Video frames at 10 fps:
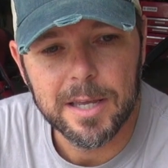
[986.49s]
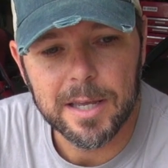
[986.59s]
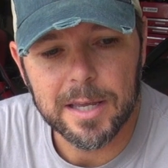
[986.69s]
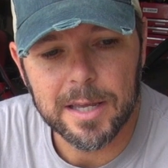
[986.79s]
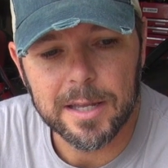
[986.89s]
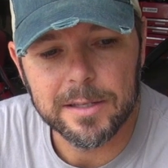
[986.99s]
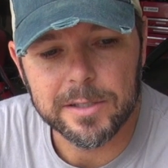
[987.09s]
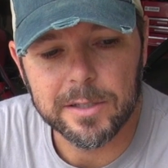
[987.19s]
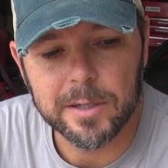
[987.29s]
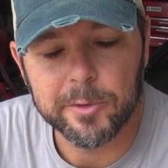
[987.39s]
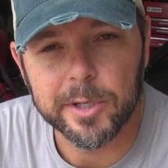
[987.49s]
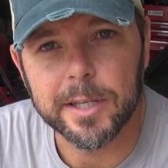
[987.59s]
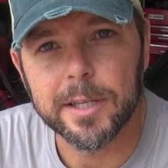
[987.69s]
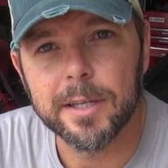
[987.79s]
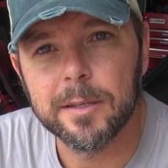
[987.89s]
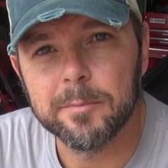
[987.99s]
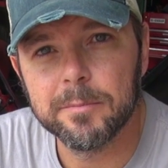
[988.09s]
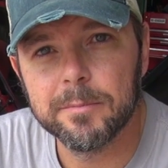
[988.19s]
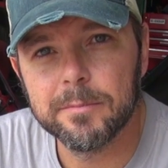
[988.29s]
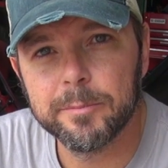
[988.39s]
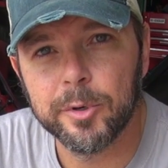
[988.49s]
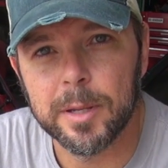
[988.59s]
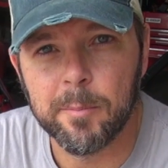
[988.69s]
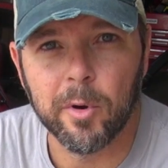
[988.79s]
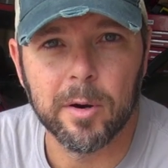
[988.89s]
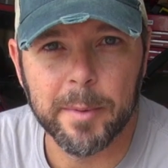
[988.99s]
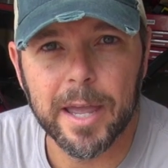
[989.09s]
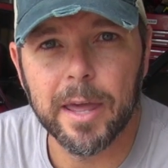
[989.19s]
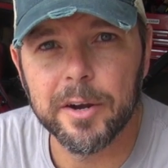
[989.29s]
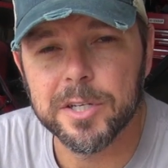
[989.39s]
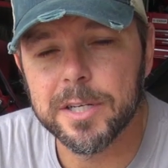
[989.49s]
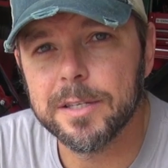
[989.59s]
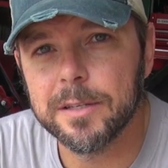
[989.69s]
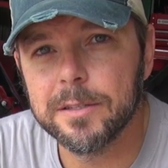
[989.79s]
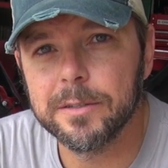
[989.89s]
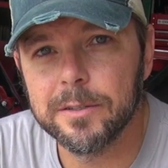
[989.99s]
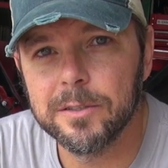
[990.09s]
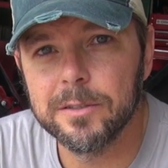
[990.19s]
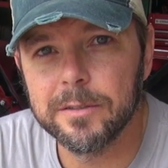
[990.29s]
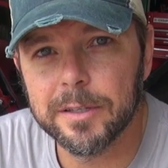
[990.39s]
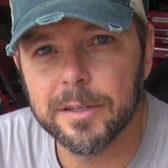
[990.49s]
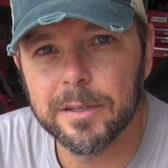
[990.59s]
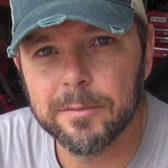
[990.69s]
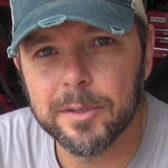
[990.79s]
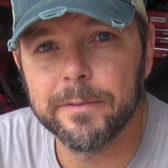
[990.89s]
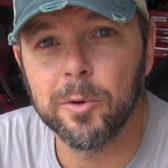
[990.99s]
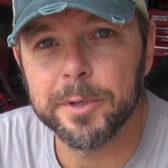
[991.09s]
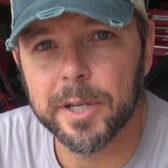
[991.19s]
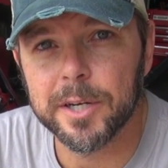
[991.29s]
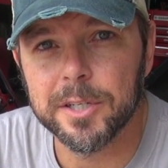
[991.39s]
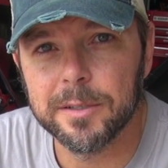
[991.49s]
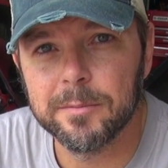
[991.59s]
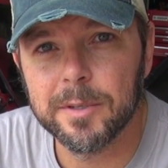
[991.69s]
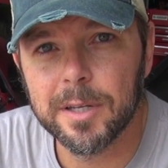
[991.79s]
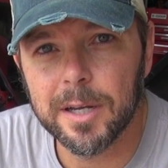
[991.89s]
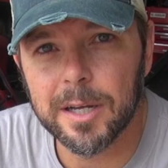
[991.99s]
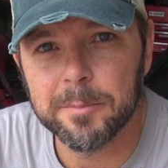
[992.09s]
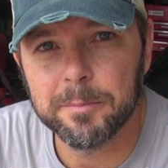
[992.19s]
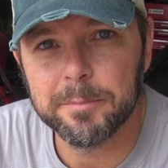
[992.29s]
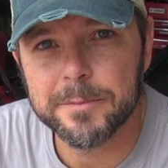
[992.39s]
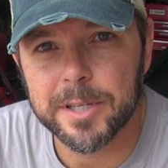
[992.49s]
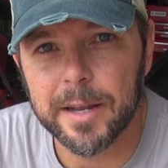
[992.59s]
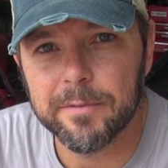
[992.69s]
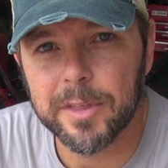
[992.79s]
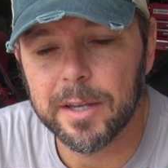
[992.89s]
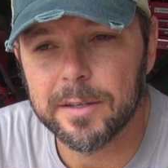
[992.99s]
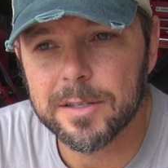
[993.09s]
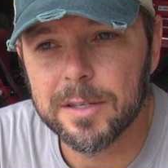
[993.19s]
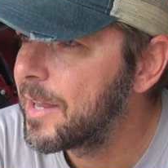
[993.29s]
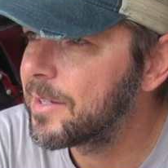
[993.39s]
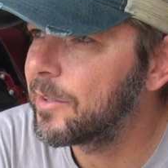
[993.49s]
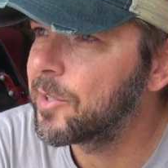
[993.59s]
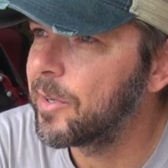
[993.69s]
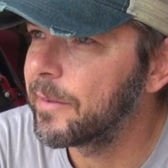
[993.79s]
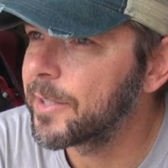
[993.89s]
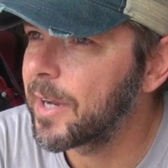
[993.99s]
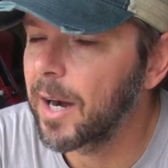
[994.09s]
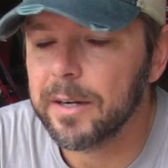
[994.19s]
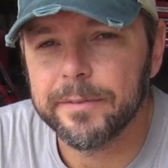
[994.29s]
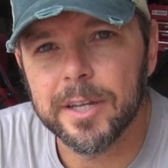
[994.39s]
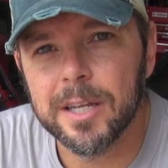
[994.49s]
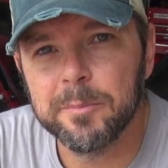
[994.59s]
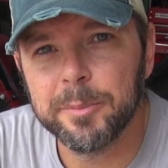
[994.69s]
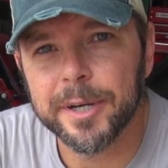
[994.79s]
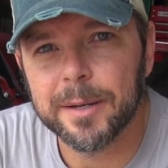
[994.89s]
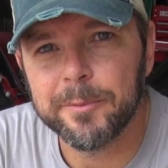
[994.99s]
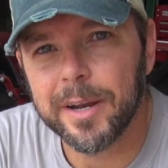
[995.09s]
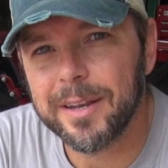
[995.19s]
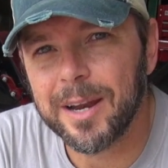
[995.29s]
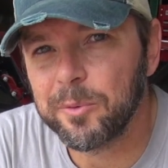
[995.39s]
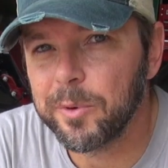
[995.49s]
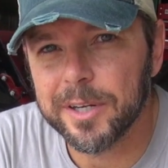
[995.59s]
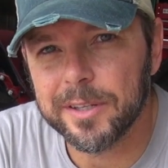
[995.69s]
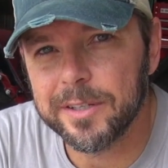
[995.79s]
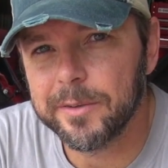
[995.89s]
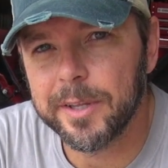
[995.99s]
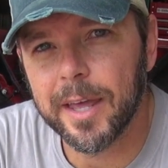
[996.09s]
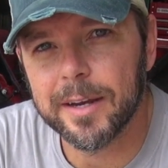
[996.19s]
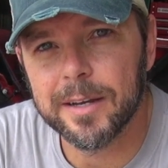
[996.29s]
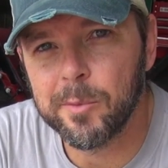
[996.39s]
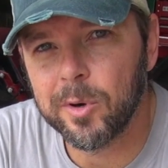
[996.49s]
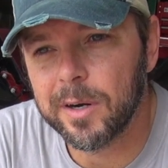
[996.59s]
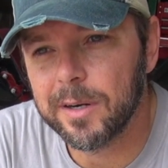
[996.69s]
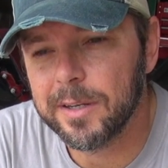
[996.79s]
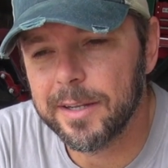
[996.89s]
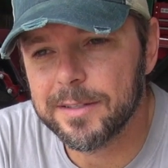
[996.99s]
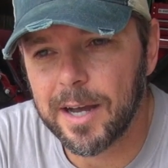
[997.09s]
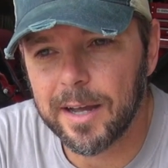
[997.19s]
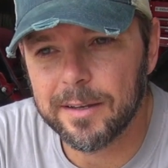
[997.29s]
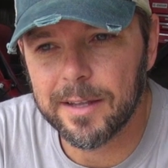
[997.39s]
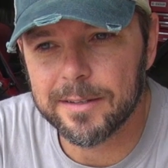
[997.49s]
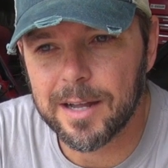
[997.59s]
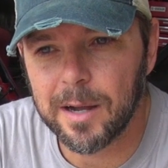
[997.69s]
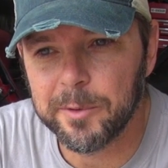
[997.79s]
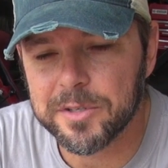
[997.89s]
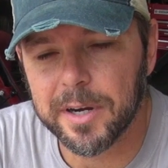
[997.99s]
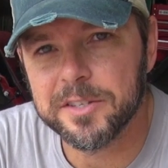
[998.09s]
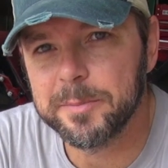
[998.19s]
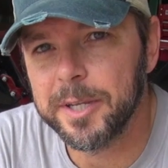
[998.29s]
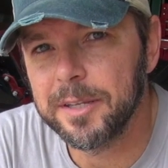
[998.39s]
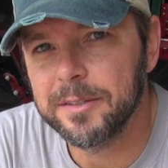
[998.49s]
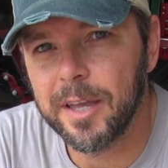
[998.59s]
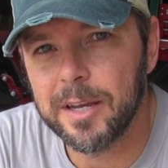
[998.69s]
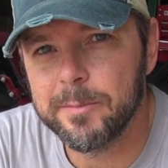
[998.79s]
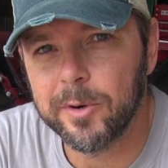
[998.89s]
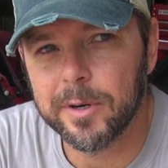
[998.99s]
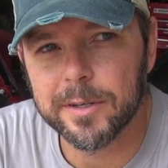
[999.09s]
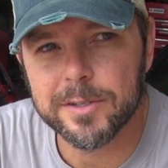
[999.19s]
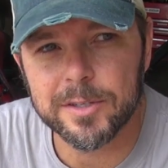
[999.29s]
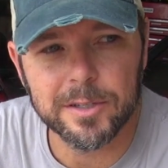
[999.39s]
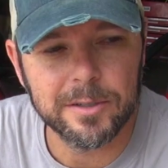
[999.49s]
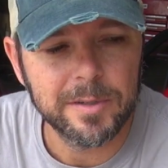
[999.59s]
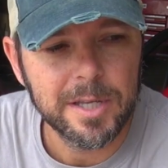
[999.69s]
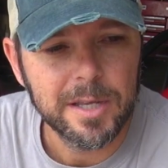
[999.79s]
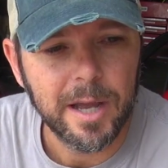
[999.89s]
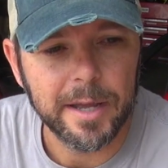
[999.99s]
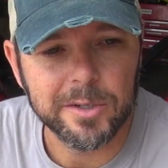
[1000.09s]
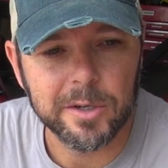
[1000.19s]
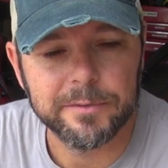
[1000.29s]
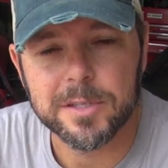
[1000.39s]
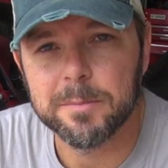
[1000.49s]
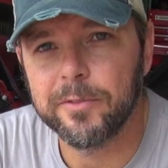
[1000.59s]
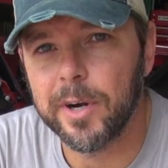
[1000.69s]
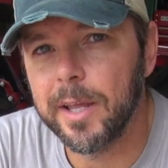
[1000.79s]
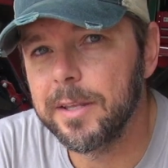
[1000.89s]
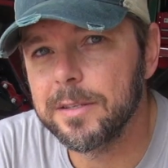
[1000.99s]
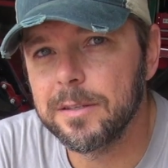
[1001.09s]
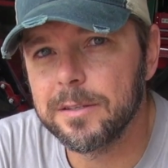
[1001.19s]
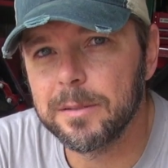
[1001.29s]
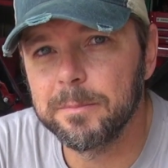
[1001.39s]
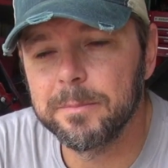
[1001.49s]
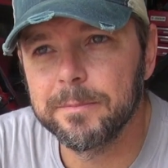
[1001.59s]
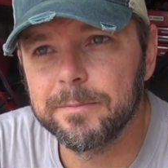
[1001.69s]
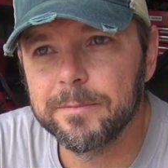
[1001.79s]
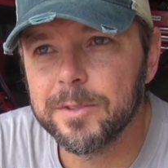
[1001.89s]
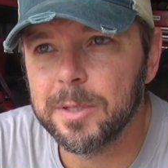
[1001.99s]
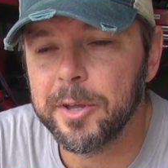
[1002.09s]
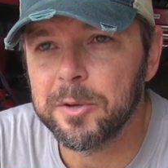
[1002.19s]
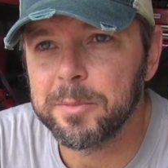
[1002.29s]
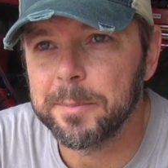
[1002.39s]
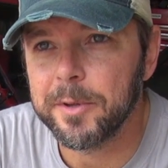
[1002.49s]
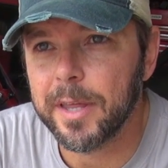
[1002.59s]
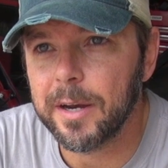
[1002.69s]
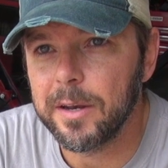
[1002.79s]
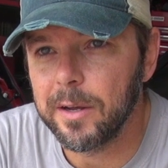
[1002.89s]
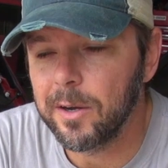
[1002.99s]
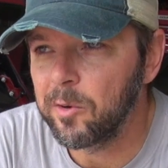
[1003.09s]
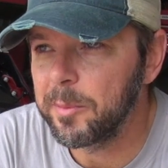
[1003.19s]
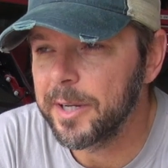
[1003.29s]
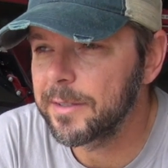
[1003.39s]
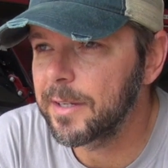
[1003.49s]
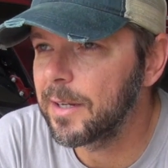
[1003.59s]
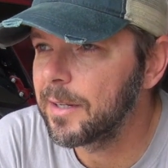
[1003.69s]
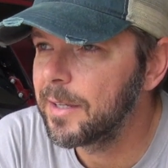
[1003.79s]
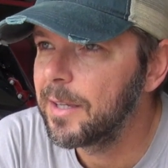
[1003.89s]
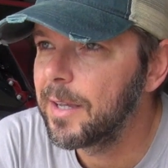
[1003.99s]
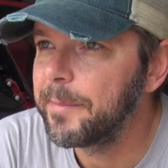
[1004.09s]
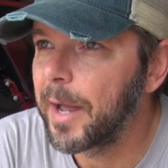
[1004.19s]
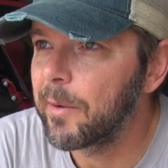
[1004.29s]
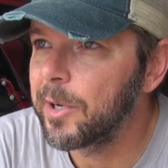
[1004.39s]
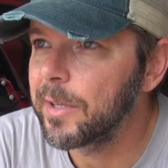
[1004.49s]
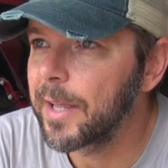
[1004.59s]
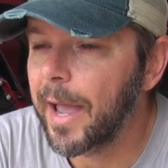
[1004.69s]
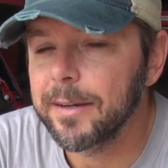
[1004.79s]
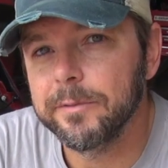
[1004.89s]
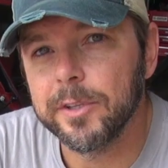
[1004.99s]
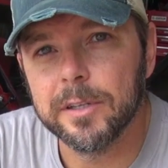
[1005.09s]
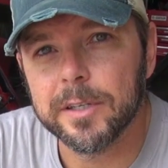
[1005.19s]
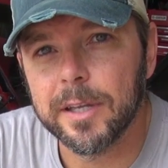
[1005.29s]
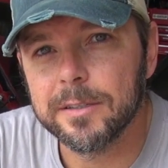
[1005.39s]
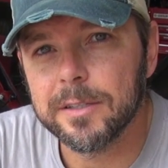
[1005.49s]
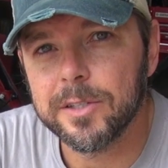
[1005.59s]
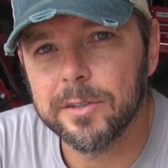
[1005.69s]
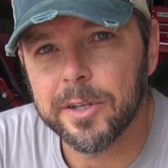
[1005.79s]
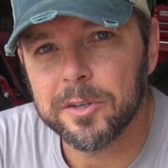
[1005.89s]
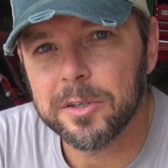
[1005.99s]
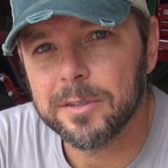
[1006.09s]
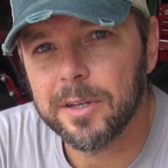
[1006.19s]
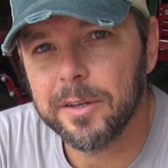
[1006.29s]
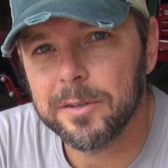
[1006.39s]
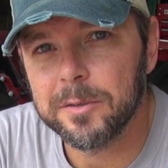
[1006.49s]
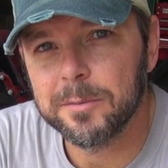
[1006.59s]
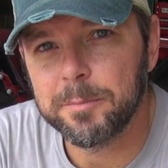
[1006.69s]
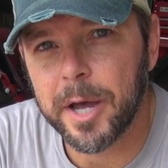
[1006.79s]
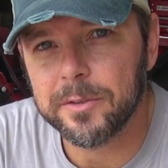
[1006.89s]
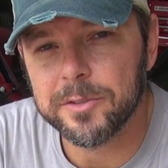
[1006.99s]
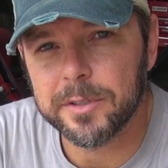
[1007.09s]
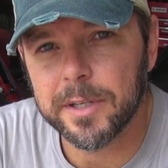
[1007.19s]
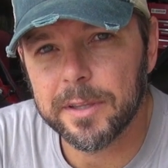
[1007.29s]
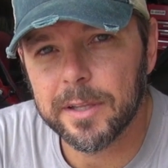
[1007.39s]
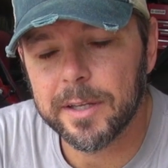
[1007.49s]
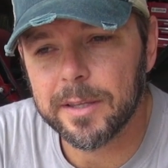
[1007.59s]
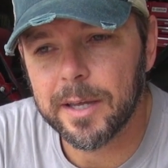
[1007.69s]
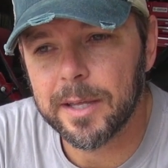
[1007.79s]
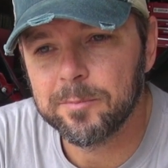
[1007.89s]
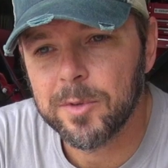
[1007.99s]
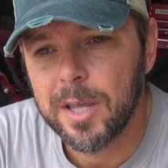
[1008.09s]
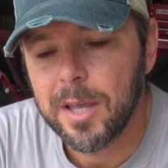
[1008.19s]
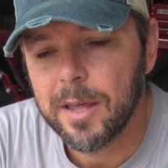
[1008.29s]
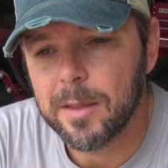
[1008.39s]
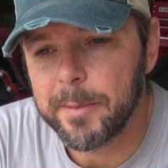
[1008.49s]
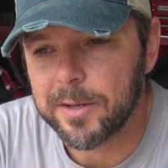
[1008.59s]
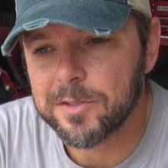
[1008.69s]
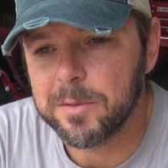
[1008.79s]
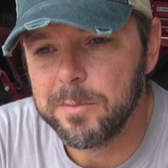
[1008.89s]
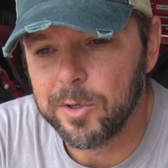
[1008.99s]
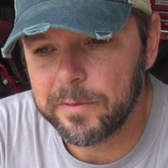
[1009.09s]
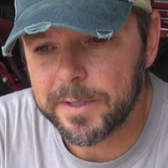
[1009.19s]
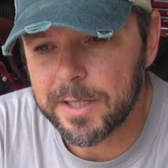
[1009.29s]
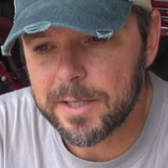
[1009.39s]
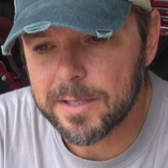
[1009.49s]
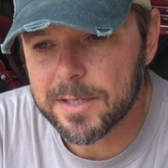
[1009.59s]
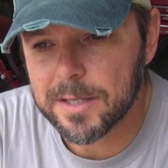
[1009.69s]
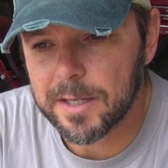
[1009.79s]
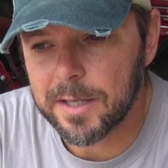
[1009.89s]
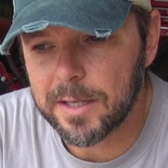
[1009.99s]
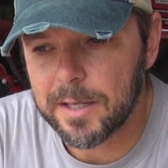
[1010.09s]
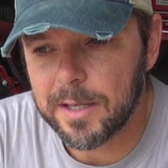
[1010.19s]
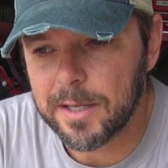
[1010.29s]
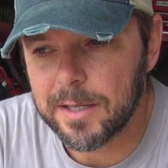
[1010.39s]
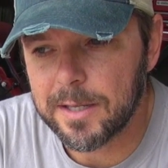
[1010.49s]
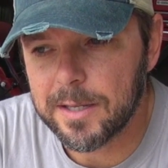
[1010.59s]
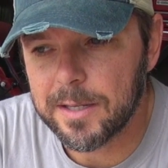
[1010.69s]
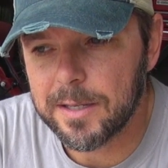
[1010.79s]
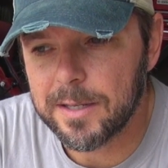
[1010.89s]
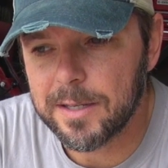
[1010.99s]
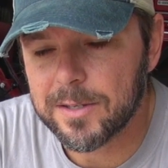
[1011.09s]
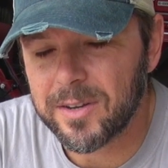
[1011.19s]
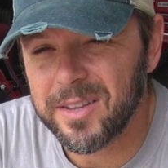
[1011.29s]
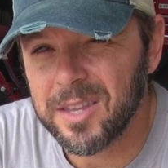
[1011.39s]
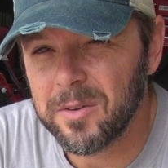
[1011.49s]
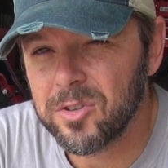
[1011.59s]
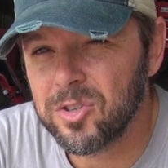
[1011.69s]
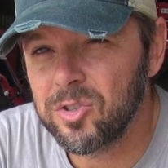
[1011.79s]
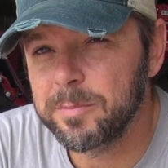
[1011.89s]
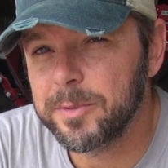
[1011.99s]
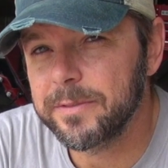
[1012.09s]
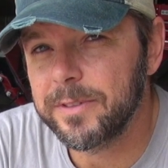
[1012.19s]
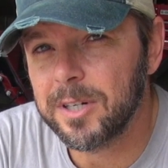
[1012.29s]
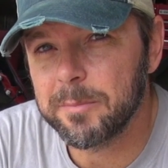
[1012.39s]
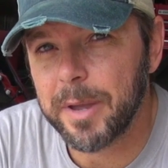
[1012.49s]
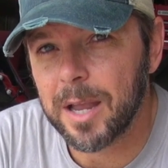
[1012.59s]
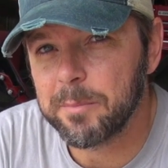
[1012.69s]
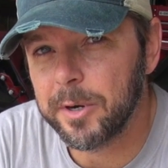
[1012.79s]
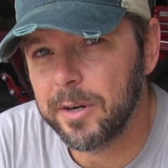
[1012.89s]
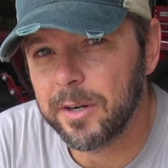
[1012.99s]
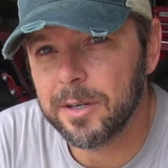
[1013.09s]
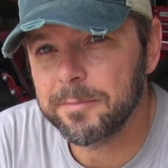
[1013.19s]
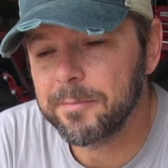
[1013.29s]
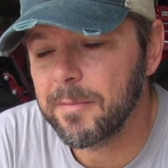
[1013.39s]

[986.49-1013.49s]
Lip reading: And so I'm really putting more of my energies into the film production side of things. Still shooting photography, but I'm not really doing that anymore. It's not what drives me anymore. So I do it for some friends and some other people that I know, but not really actively looking to shoot other models or anything like that. The models in movies is on the super far back burner.